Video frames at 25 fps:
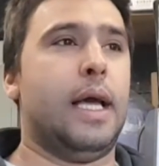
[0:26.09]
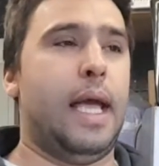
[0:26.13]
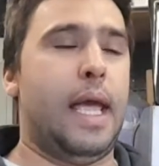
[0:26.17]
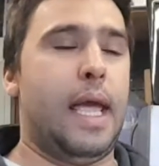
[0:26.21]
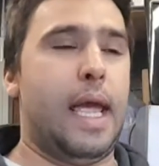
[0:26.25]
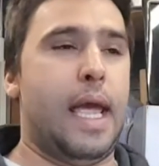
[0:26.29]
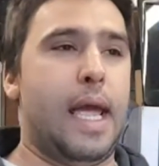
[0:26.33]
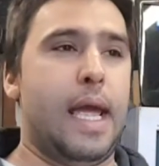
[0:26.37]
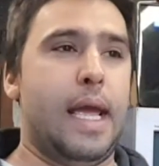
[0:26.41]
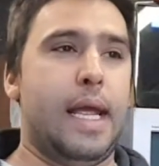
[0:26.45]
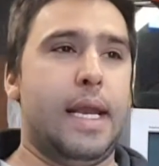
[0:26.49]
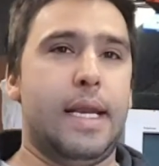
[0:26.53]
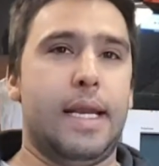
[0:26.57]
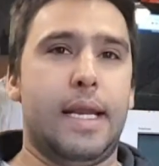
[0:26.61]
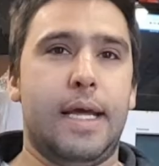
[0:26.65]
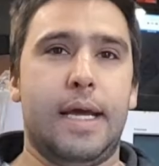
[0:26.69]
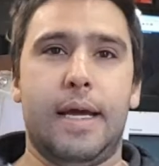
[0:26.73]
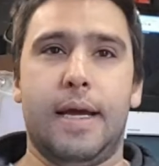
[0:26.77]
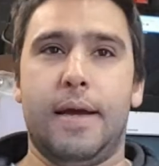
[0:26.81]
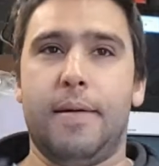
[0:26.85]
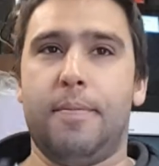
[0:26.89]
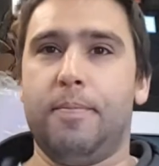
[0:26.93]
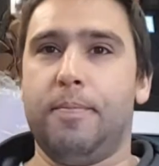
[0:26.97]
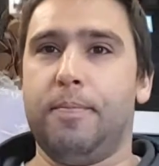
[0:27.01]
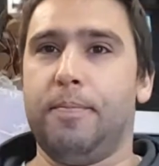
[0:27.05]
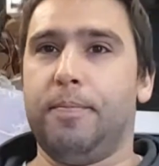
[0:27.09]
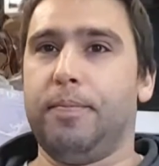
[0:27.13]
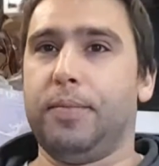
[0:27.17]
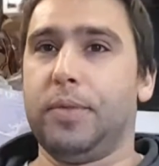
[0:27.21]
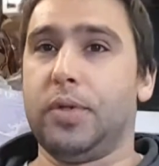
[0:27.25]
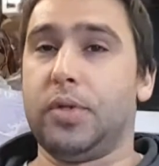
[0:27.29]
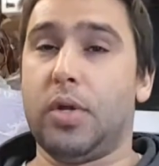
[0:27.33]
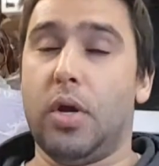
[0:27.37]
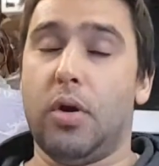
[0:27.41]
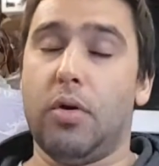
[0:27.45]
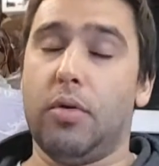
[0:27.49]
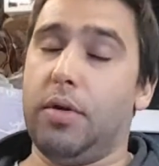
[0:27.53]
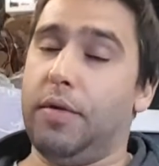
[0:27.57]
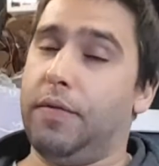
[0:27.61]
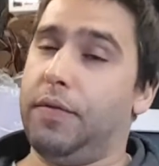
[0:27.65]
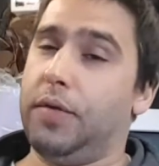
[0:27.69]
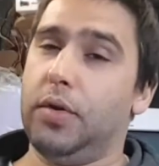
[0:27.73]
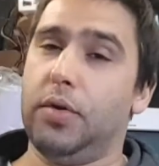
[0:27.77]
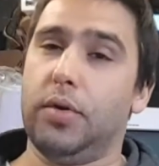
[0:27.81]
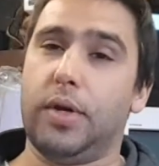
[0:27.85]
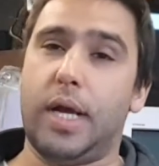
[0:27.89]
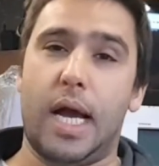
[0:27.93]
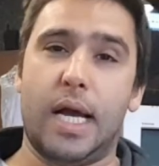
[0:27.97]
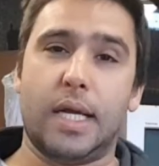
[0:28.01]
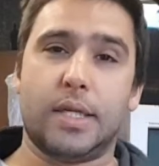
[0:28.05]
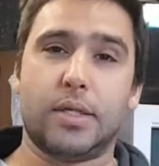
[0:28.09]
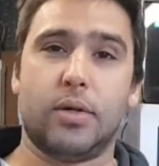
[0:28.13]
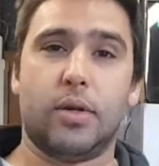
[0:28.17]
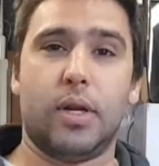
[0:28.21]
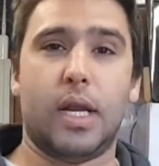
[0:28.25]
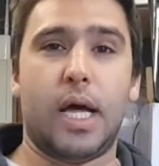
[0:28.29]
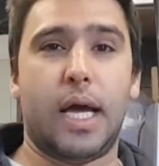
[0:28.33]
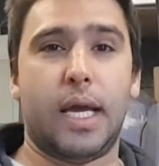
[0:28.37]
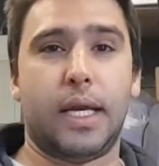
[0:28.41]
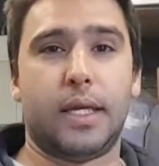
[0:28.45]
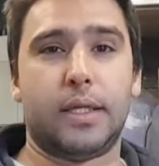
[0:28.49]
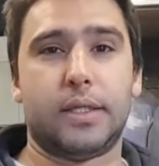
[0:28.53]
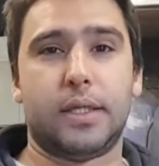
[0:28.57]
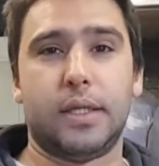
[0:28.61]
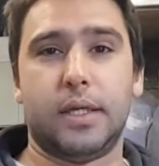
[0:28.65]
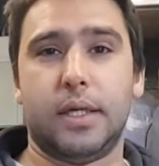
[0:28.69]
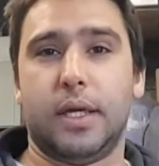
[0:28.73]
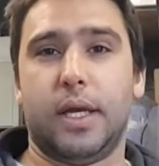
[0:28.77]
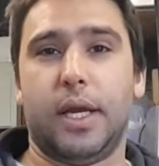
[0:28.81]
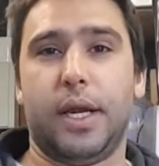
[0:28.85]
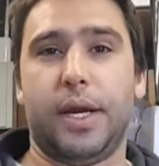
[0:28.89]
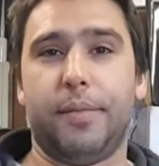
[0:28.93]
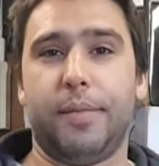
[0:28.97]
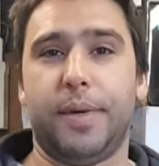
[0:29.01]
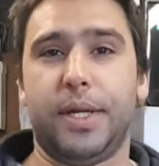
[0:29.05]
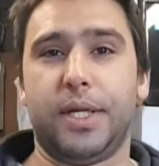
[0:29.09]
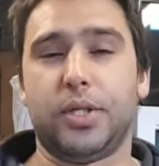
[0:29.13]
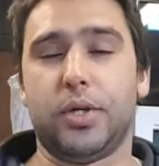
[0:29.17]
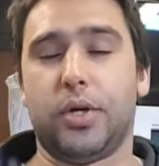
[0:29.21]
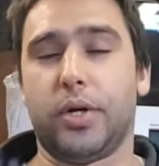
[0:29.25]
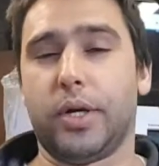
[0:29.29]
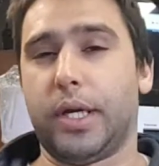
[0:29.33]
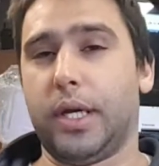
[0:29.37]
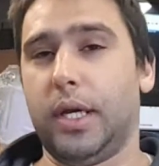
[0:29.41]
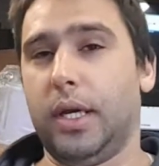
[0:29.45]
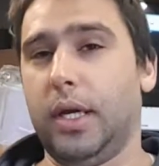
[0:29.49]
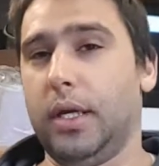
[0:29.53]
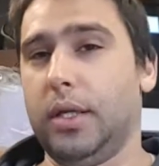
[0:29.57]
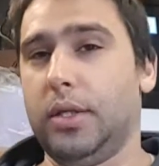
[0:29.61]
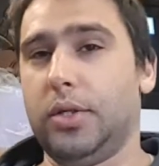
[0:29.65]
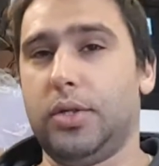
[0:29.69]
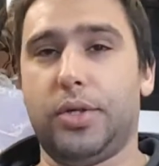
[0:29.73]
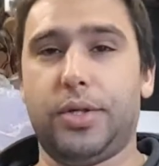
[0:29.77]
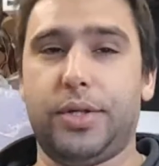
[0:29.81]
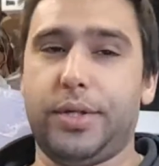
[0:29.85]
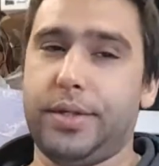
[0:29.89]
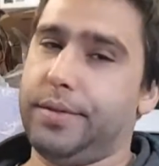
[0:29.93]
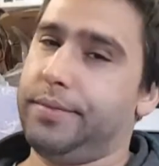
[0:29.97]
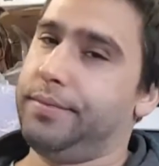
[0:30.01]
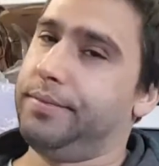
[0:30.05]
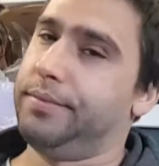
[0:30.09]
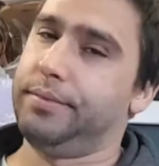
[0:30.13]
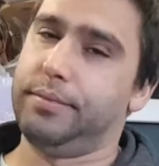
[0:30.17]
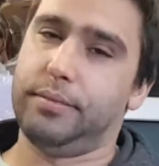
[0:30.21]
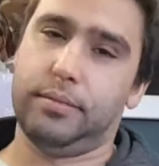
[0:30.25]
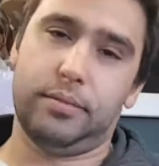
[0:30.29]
And so if you guys don't like to hear me talking, just